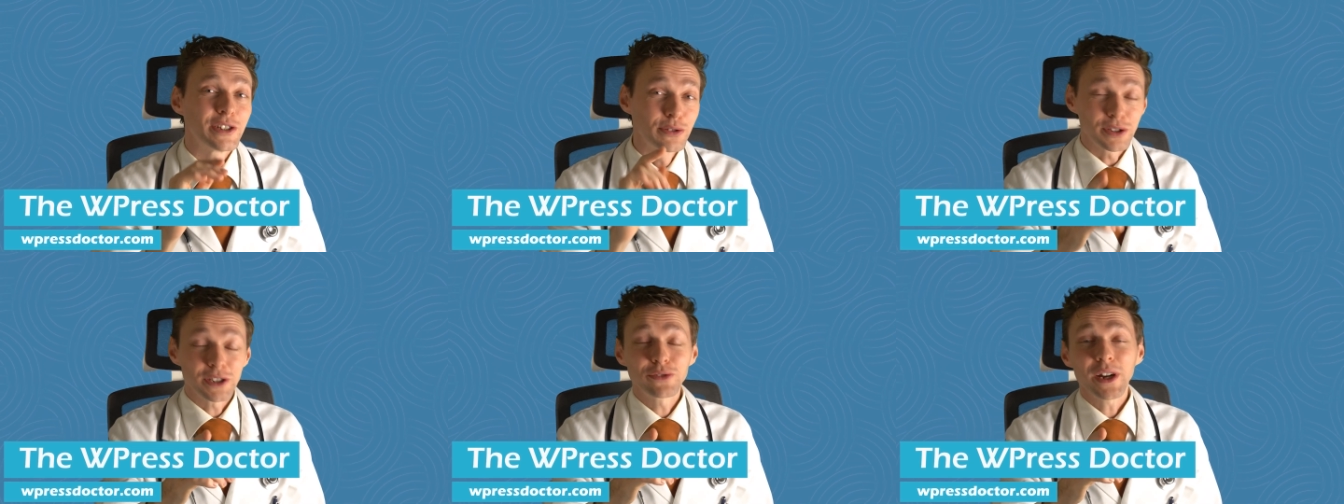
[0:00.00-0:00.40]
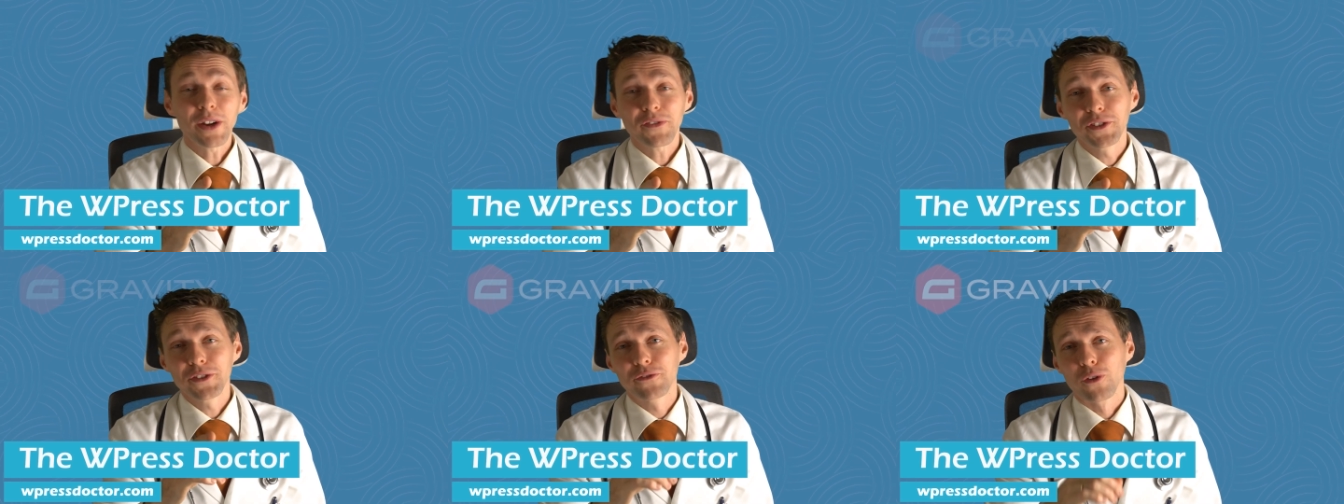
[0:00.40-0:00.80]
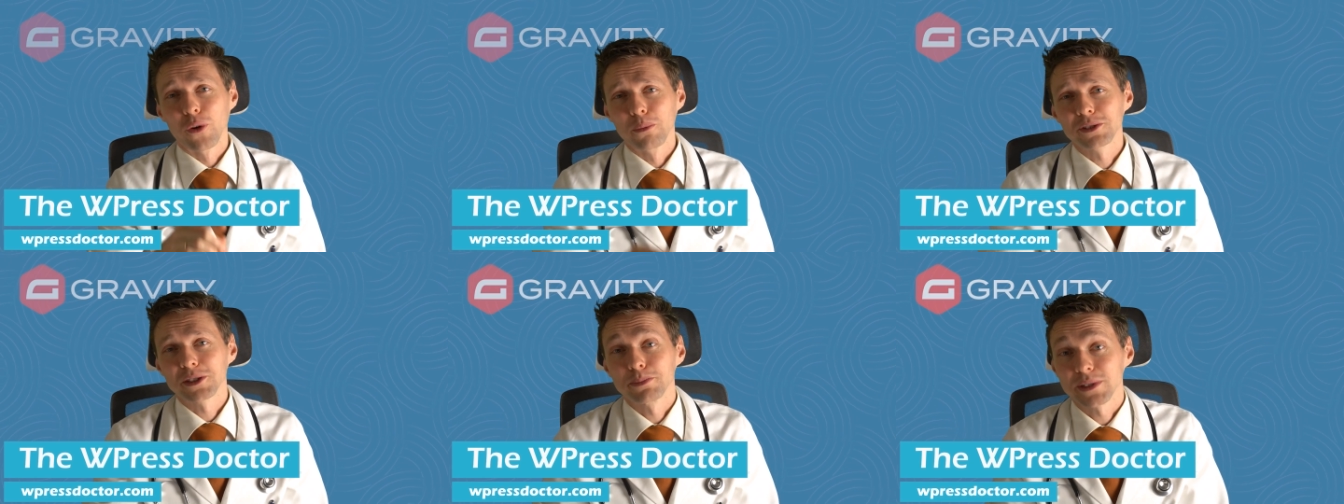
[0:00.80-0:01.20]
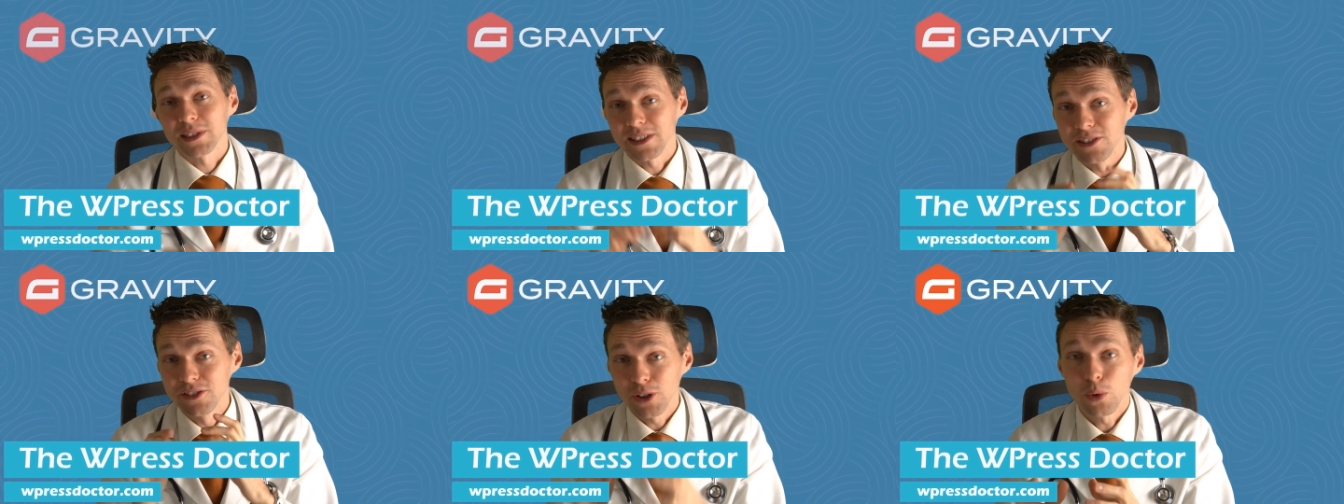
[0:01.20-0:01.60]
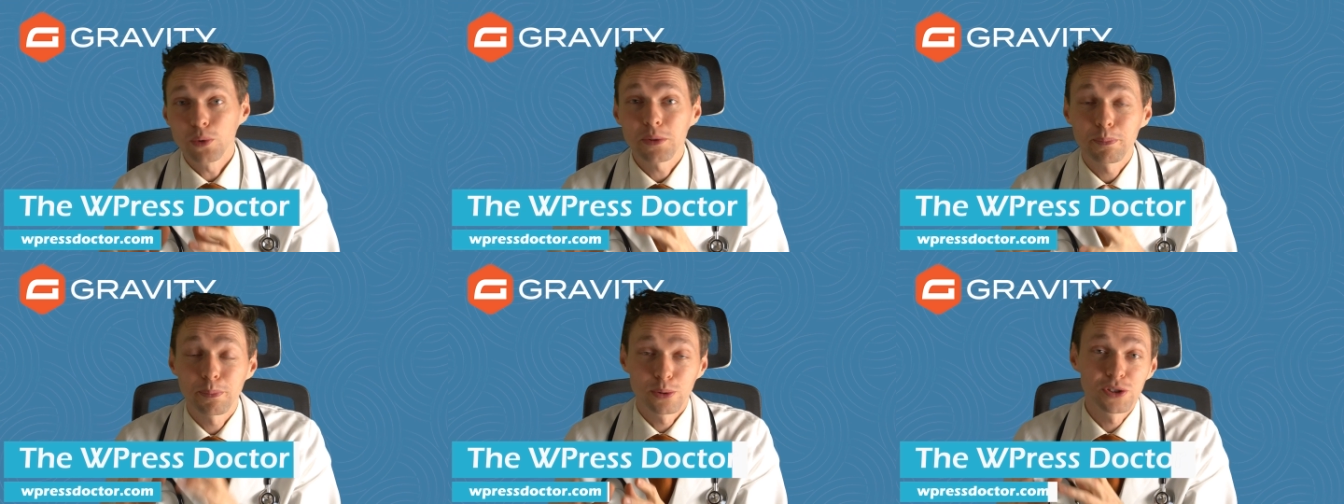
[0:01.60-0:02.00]
your gravity forms but they
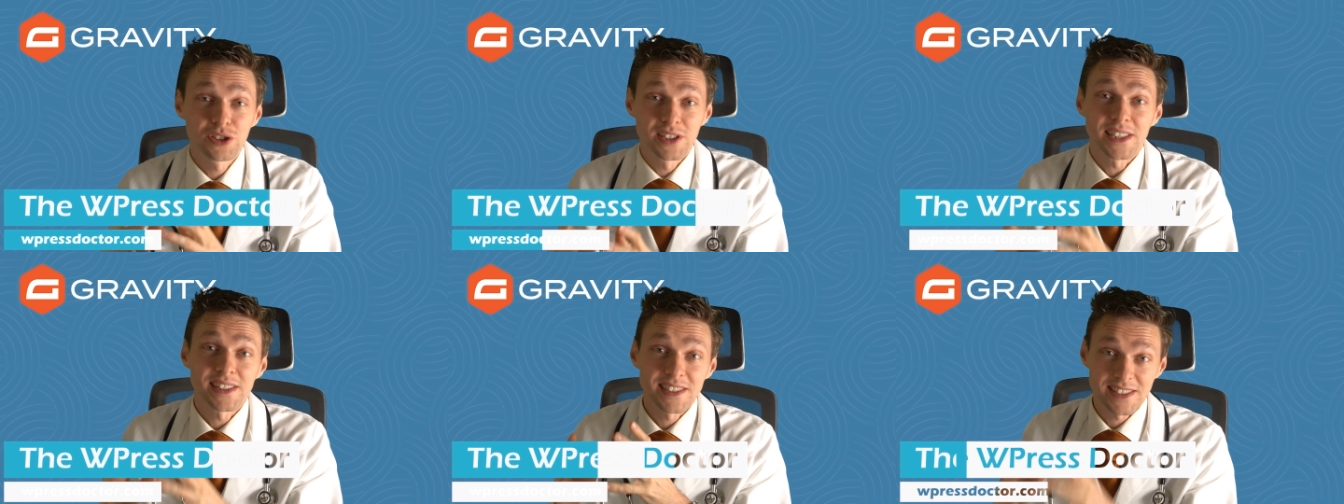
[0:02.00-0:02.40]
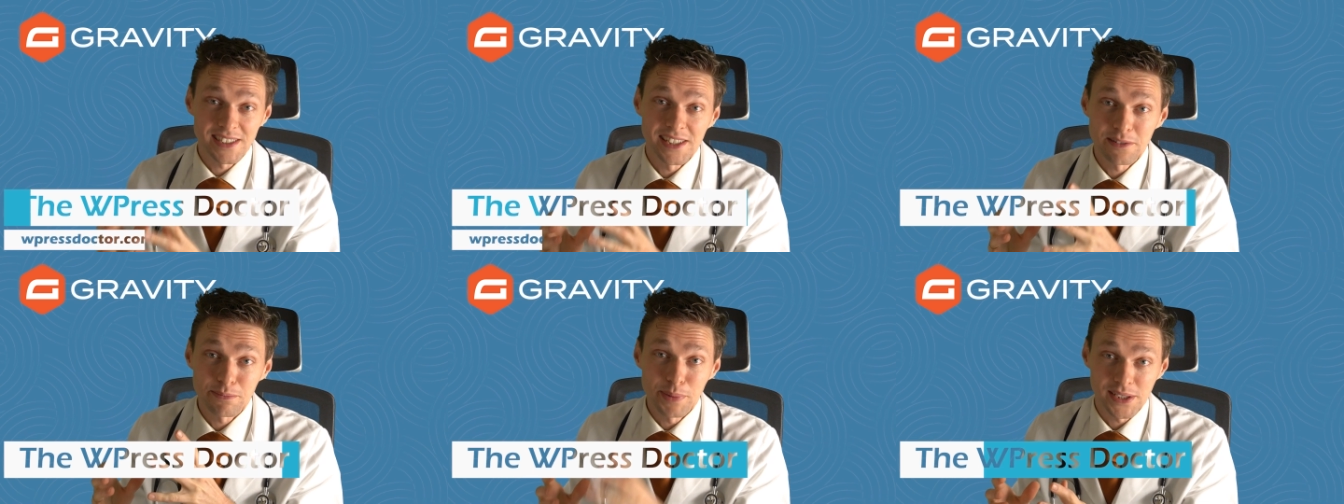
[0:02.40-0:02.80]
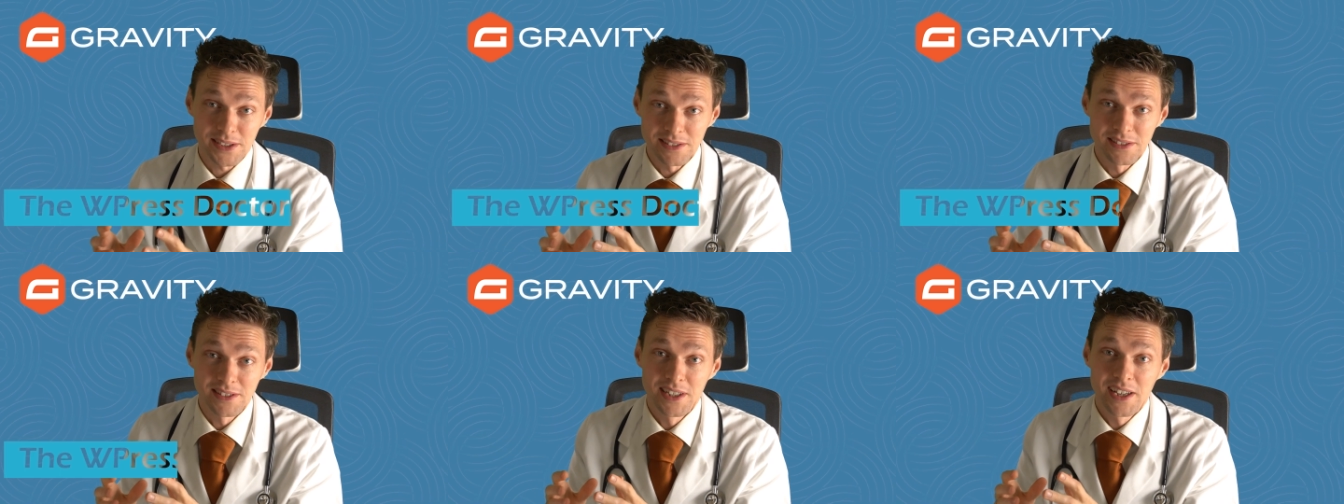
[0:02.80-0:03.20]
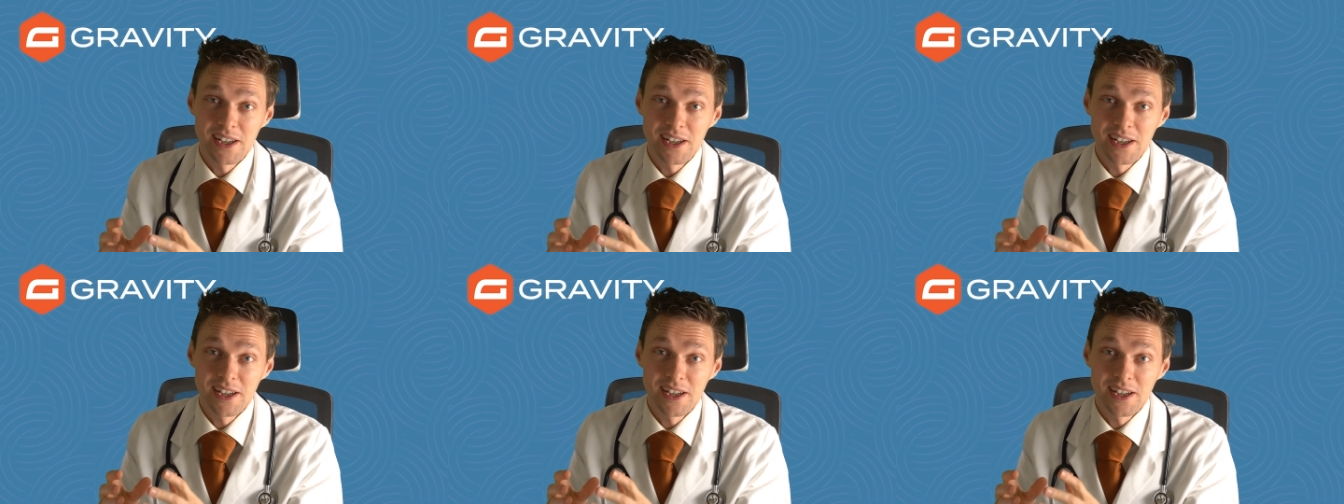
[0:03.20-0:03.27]
don't push that send button.